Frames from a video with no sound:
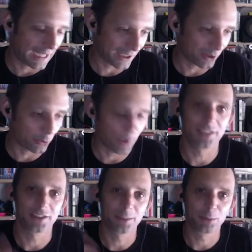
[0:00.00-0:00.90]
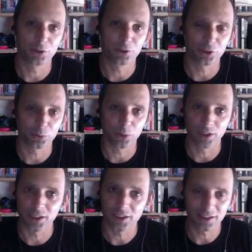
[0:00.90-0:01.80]
and the way our subconscious
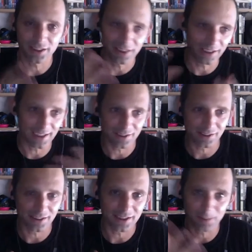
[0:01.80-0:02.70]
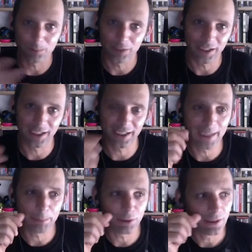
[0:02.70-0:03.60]
works, and I think there's something in
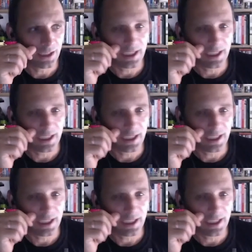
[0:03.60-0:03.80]
there, but